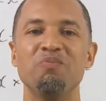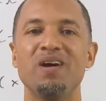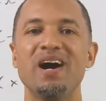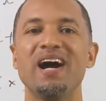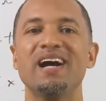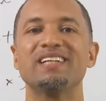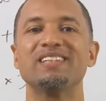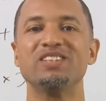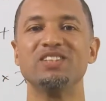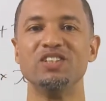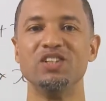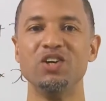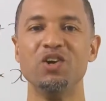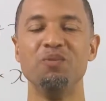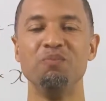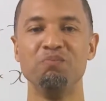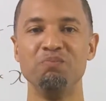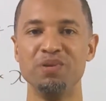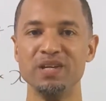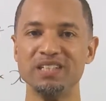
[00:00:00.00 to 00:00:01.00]
back to
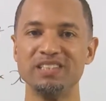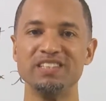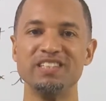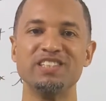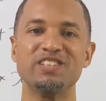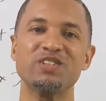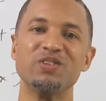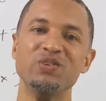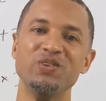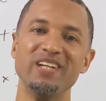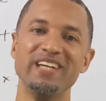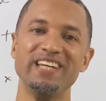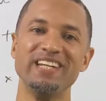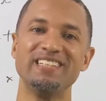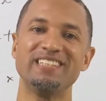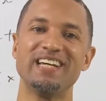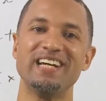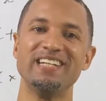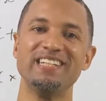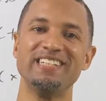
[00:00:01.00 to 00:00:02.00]
Business School,
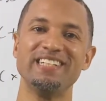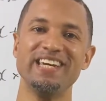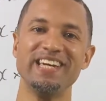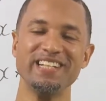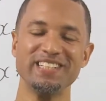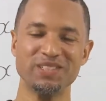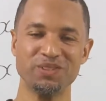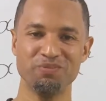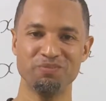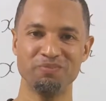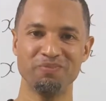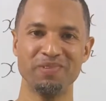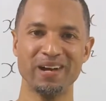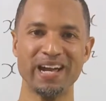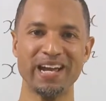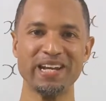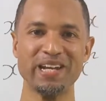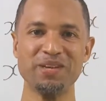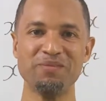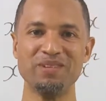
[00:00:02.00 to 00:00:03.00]
ladies and gents.
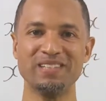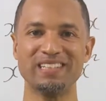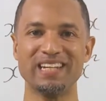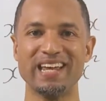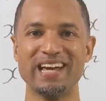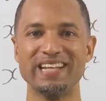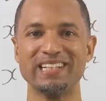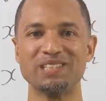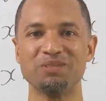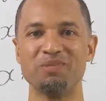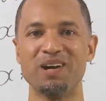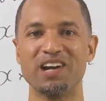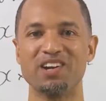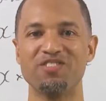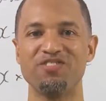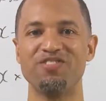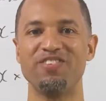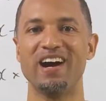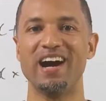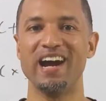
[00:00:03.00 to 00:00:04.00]
My name is Lance
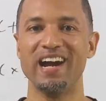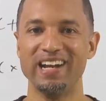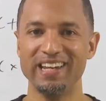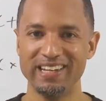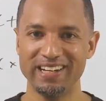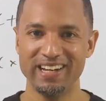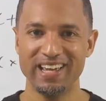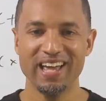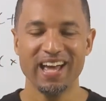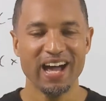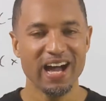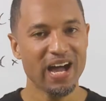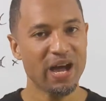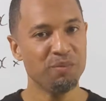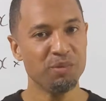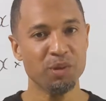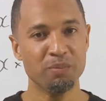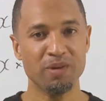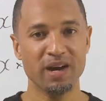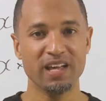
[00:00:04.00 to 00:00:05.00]
McFarlane.
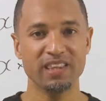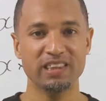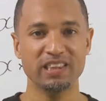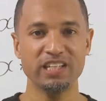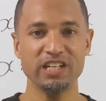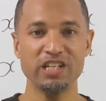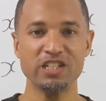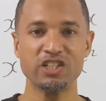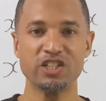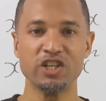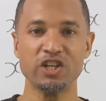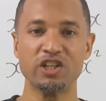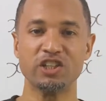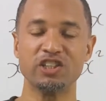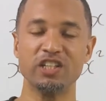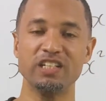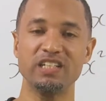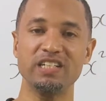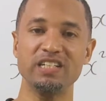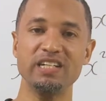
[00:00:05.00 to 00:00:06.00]
I'm your math teacher
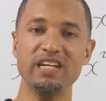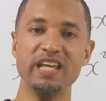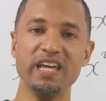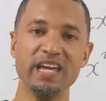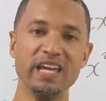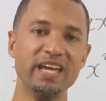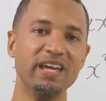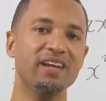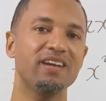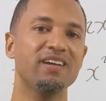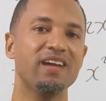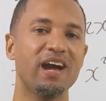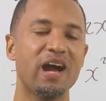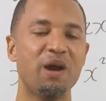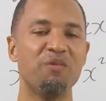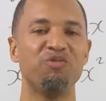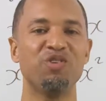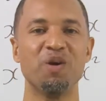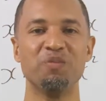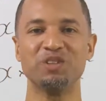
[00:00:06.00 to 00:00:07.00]
today.
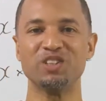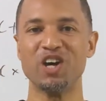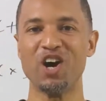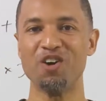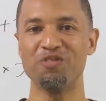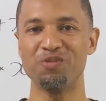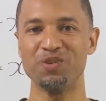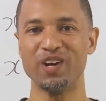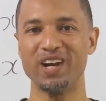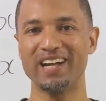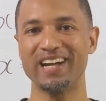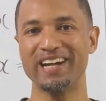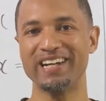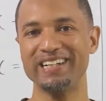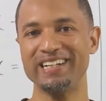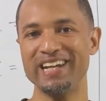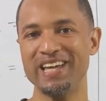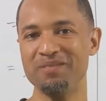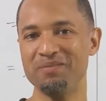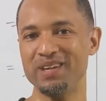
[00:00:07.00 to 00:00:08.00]
I'm from Sophomore
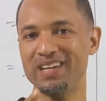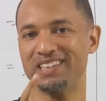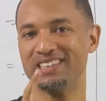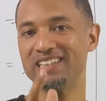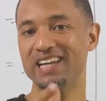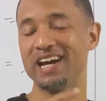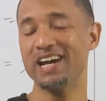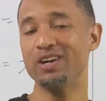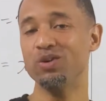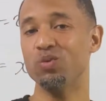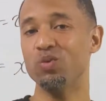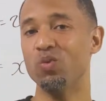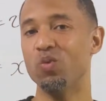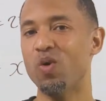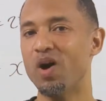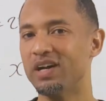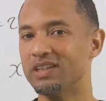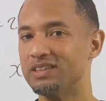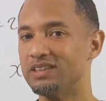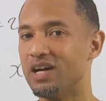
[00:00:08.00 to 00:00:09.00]
Academics. And
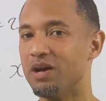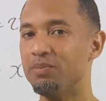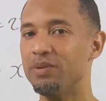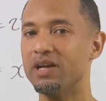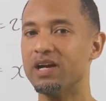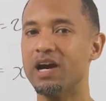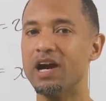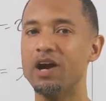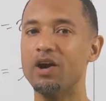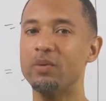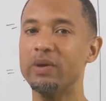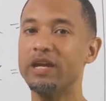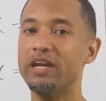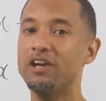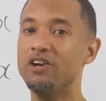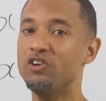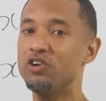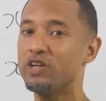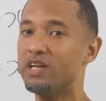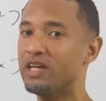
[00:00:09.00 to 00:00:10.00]
what topic are
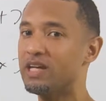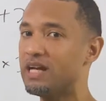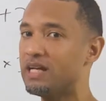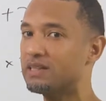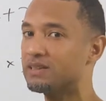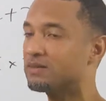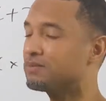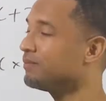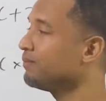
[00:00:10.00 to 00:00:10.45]
we looking at?